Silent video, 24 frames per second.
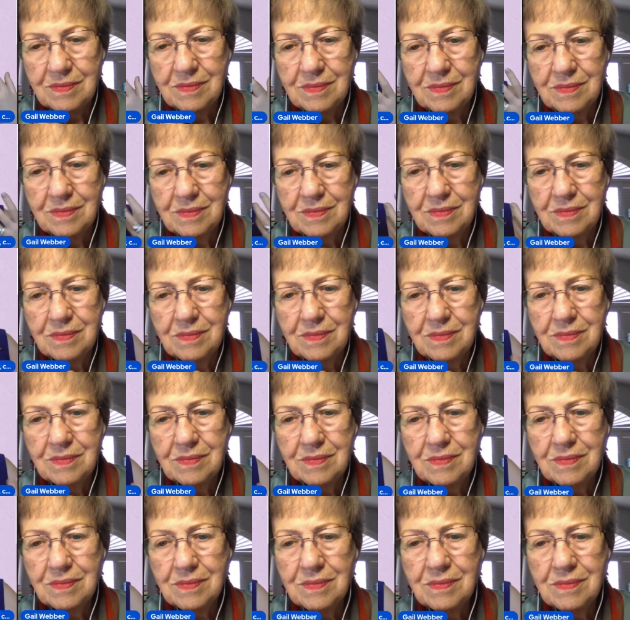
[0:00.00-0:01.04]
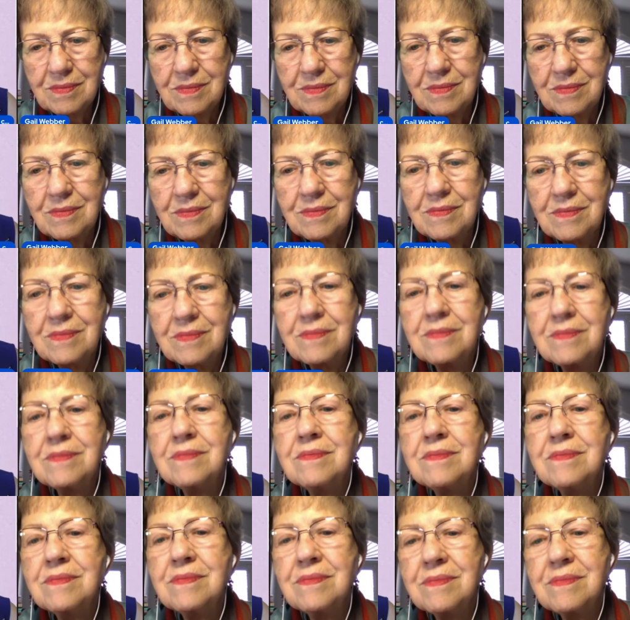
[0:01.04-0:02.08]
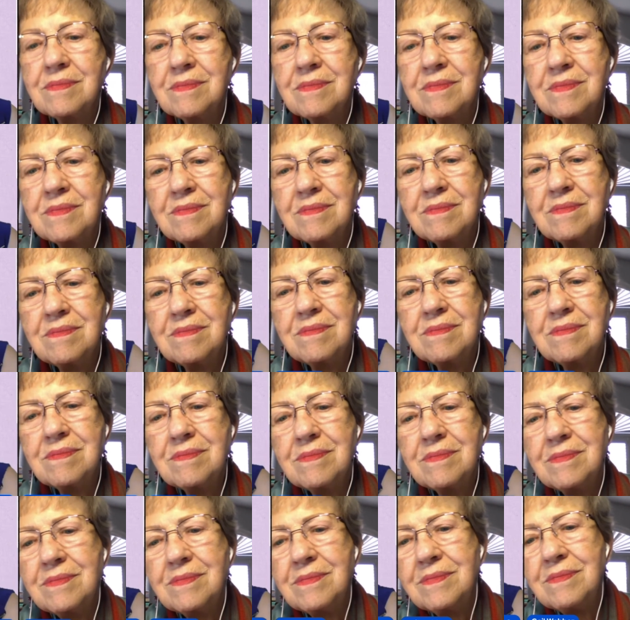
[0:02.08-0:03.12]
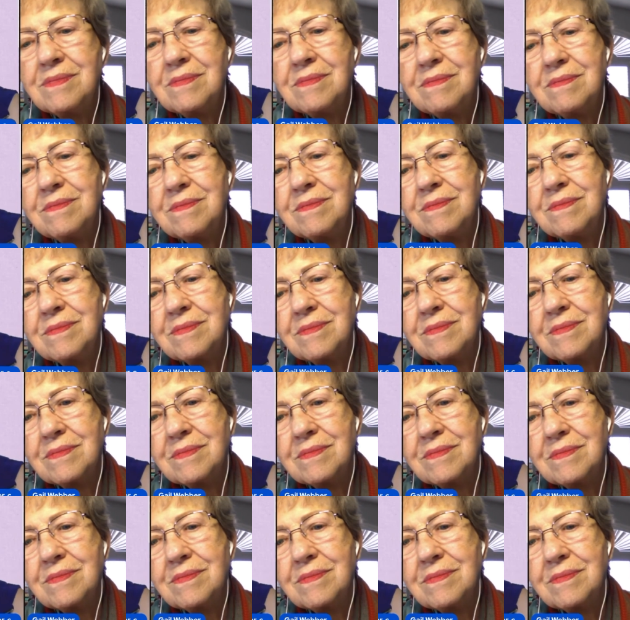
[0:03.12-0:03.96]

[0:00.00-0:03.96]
No words are spoken by the person on screen.